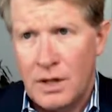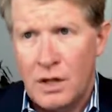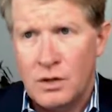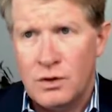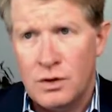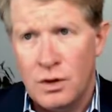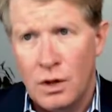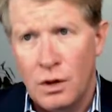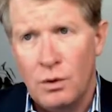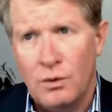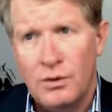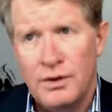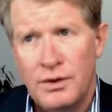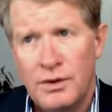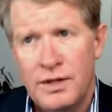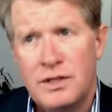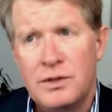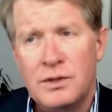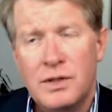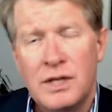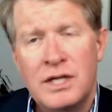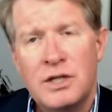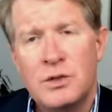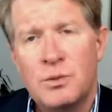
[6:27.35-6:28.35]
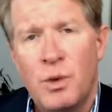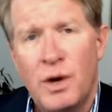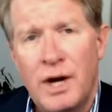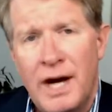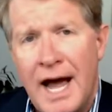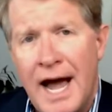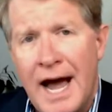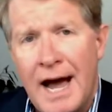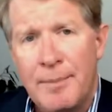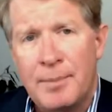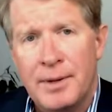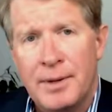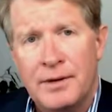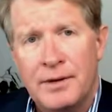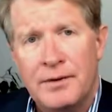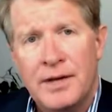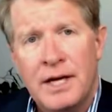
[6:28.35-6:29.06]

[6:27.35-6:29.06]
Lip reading: So this is what happened.